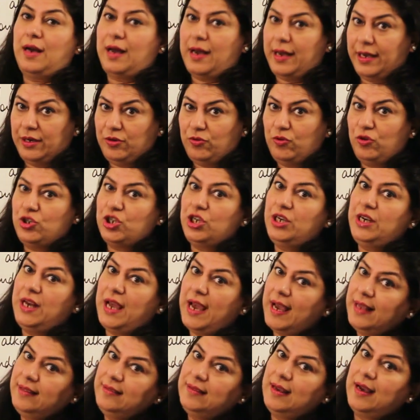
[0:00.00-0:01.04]
hydrogen
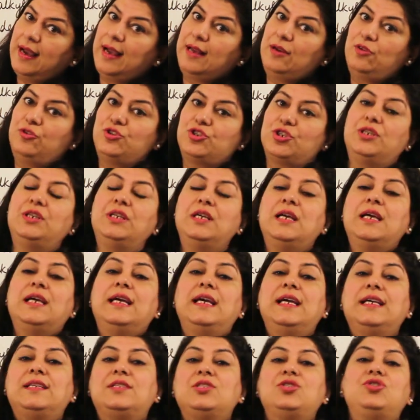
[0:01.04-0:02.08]
and the halogen,
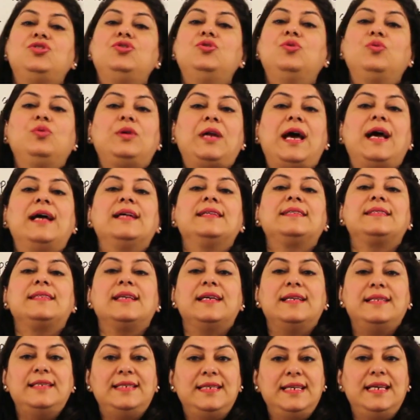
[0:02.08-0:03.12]
it is known
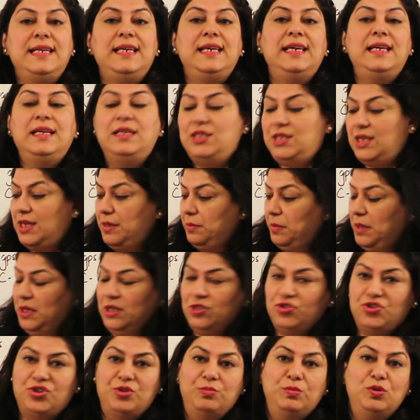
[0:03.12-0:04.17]
as D
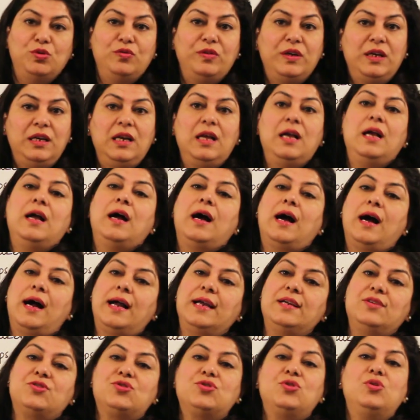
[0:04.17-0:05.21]
means removal,
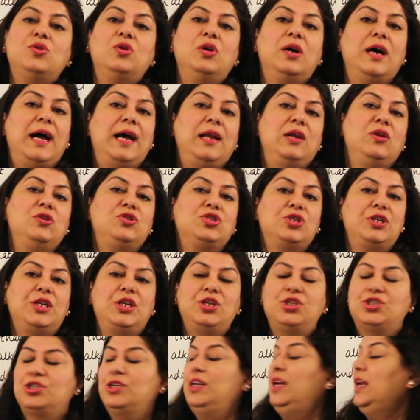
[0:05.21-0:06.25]

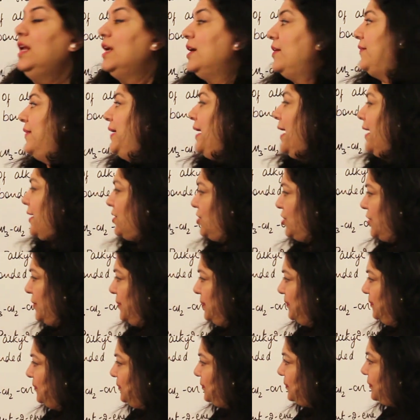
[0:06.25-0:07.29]
hydrohalogenation reaction.
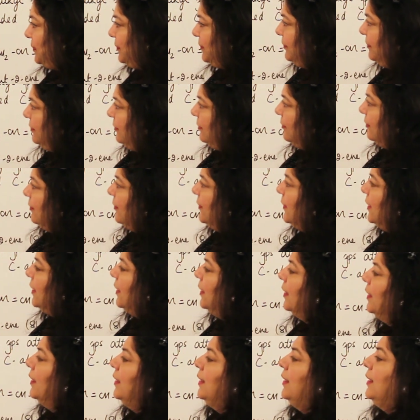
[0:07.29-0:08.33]

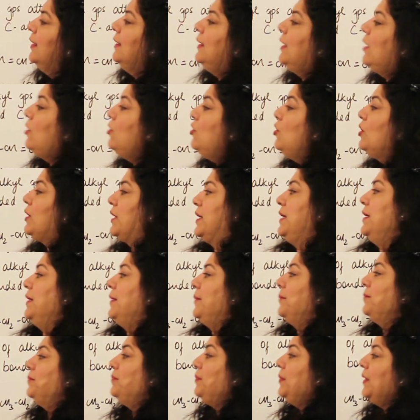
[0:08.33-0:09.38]
Now look
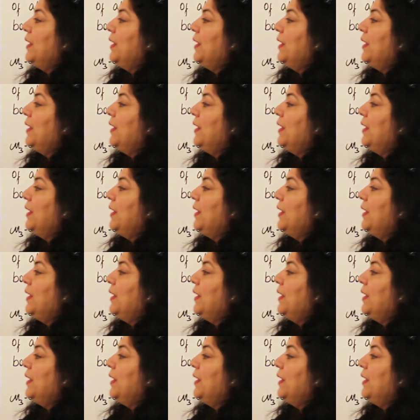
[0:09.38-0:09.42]
here,